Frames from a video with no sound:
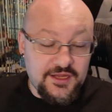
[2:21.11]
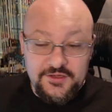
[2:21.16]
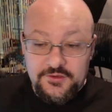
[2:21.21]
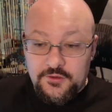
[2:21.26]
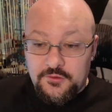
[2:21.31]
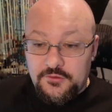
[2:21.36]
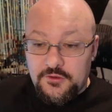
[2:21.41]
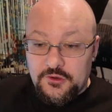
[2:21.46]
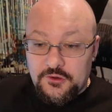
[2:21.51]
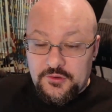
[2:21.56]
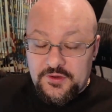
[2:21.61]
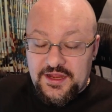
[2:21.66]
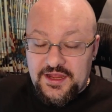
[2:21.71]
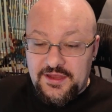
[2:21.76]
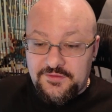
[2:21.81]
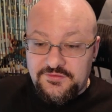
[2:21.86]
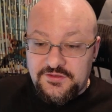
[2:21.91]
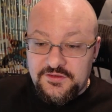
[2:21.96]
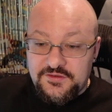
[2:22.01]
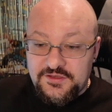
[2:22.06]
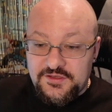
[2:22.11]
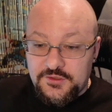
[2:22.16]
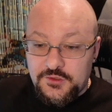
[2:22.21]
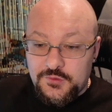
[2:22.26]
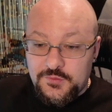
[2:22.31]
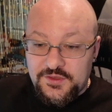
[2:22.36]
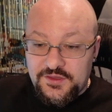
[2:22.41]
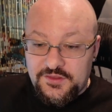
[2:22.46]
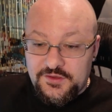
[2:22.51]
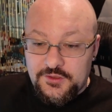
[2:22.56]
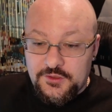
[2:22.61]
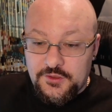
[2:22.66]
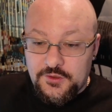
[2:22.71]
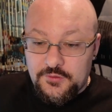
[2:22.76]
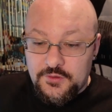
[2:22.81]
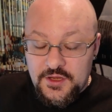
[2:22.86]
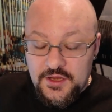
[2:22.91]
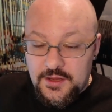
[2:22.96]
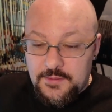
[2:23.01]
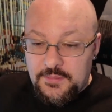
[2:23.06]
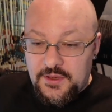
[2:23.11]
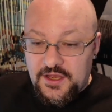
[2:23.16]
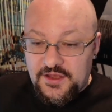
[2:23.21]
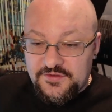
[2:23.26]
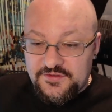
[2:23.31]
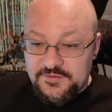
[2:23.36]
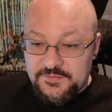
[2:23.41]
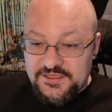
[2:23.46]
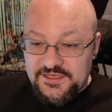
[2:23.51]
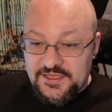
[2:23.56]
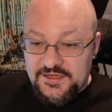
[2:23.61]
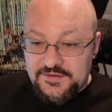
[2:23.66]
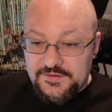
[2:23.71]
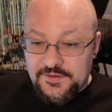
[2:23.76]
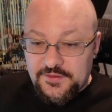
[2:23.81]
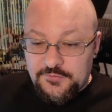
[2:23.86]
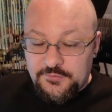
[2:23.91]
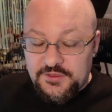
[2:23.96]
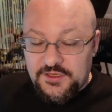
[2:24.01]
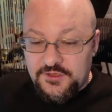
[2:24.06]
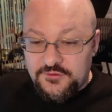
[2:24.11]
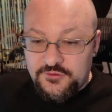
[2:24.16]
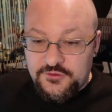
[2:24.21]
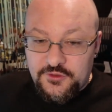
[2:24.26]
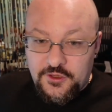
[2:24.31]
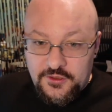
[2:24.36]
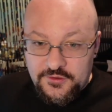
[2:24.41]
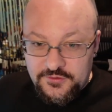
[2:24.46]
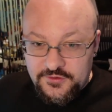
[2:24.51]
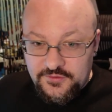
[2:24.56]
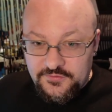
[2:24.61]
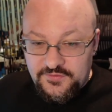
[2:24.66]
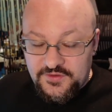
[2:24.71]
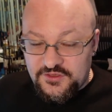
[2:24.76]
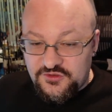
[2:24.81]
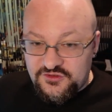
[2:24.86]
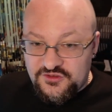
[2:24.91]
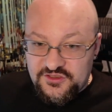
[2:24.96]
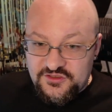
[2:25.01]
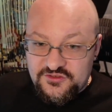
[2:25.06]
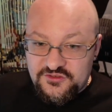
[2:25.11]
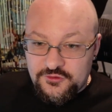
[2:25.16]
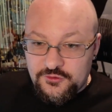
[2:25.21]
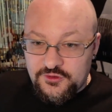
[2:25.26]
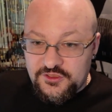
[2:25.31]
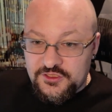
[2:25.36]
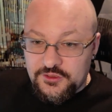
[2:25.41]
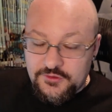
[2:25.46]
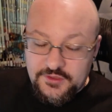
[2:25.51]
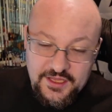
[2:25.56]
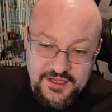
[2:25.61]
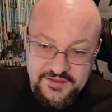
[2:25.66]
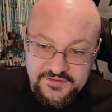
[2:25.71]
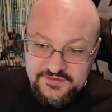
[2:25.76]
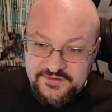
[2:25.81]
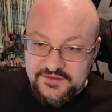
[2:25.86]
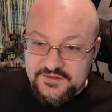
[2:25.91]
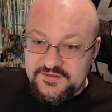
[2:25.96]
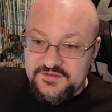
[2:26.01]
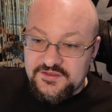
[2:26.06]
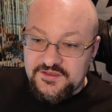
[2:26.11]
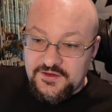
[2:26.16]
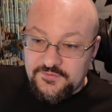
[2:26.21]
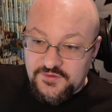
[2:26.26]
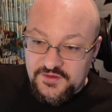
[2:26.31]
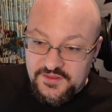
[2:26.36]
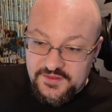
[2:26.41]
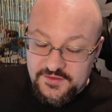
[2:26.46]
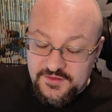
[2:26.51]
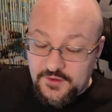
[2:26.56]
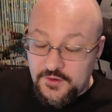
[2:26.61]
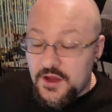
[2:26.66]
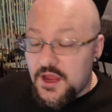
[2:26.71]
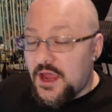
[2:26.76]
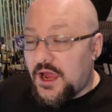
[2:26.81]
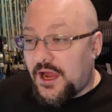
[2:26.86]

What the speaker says: I no longer have to deal with, possibly getting the $300 DaVinci Studio license and everything there.